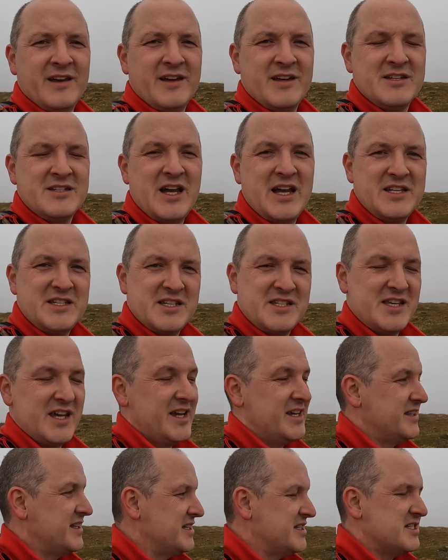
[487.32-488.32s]
So as I
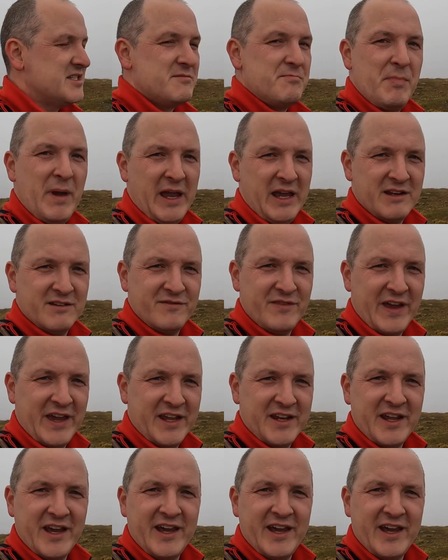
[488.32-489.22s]
said, this is Benvane.